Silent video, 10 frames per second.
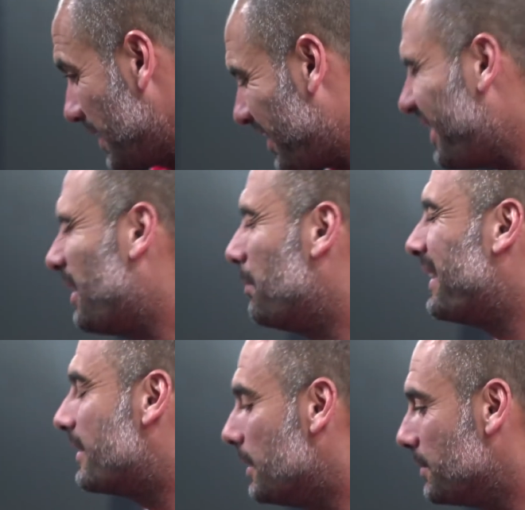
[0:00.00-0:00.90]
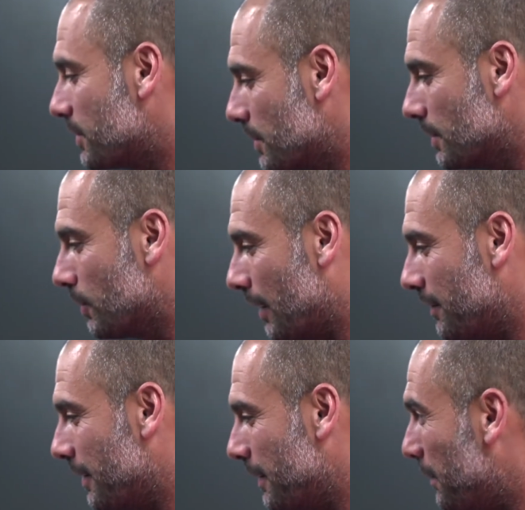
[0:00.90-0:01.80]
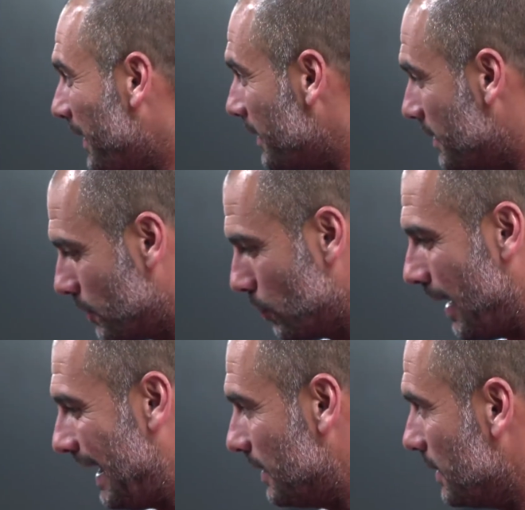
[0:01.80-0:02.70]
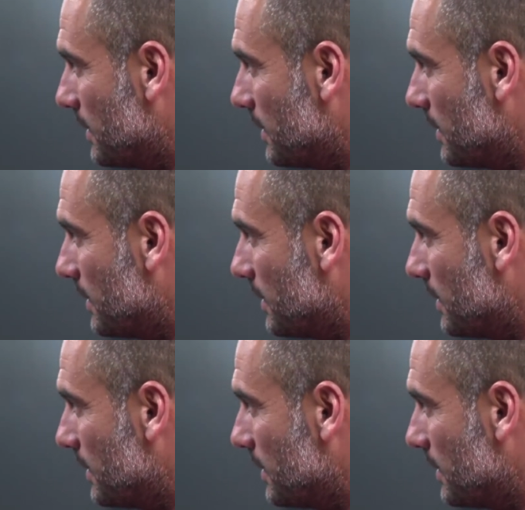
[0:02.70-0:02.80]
I think the big teams who have the, the ability to handle,